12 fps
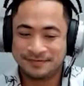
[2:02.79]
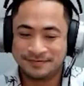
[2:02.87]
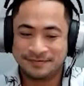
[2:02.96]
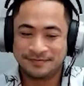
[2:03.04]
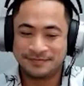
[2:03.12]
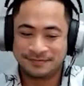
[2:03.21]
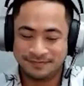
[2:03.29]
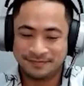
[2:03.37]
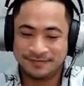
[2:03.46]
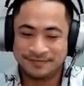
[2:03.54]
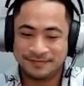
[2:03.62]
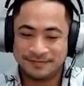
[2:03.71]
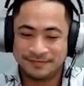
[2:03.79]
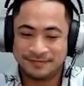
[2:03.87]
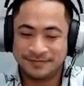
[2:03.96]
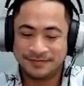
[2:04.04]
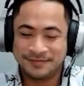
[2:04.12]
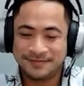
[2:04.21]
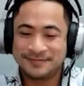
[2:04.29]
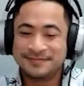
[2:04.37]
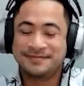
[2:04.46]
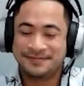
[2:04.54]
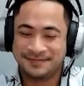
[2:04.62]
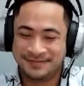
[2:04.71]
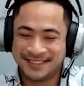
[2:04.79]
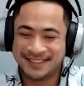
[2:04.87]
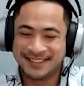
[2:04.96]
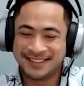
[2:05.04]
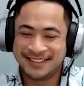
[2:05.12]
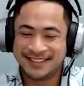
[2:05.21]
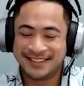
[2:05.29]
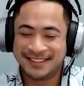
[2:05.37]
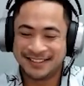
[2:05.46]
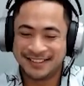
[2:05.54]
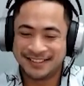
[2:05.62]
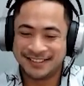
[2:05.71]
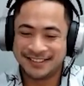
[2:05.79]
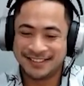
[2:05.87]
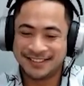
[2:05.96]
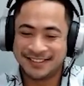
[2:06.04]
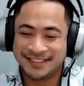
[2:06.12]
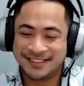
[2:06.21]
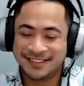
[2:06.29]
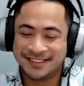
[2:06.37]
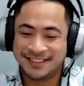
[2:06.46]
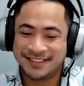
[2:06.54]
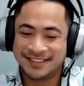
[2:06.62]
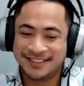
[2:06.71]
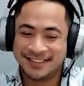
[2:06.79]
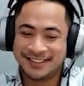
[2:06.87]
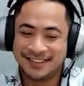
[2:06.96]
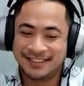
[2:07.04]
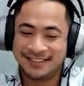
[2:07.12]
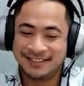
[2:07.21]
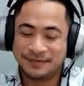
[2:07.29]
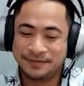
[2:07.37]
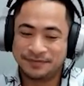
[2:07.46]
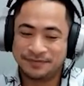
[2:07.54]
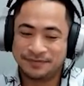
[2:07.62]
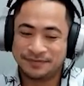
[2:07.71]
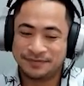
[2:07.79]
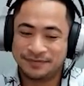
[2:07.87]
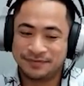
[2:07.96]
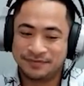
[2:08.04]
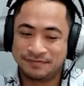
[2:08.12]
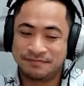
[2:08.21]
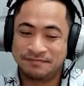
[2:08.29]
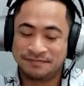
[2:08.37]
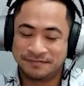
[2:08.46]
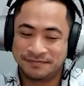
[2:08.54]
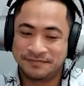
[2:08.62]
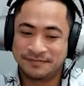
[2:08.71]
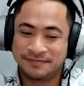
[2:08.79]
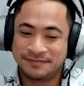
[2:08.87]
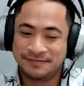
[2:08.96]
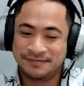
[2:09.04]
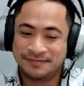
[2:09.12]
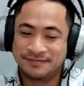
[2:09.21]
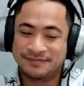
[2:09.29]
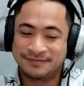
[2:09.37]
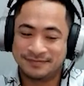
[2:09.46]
(silent)